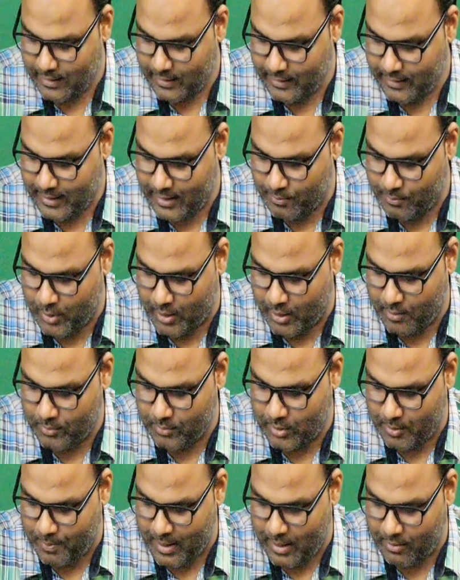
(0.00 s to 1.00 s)
then from
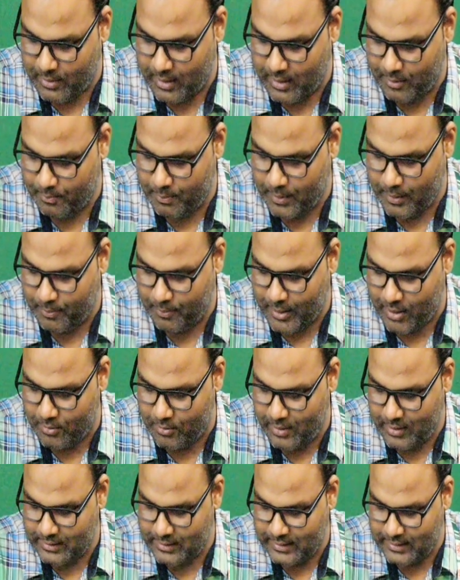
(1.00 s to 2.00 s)
the power amplifier
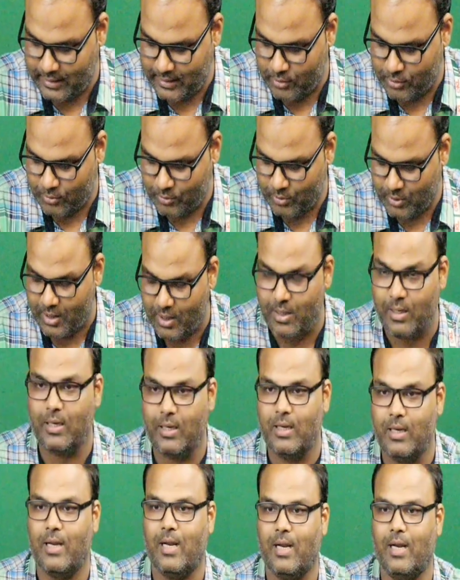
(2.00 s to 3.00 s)
we will send to the
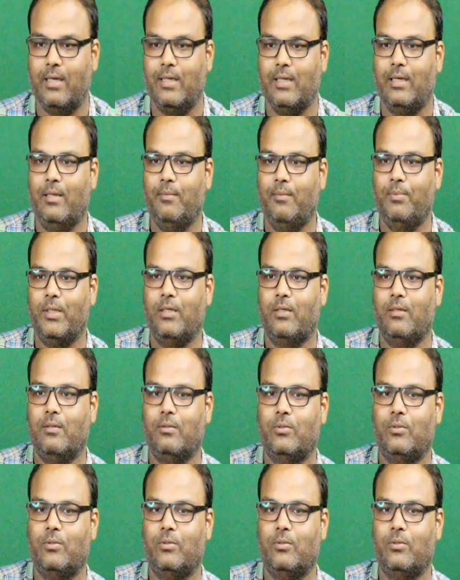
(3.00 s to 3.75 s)
antenna figure.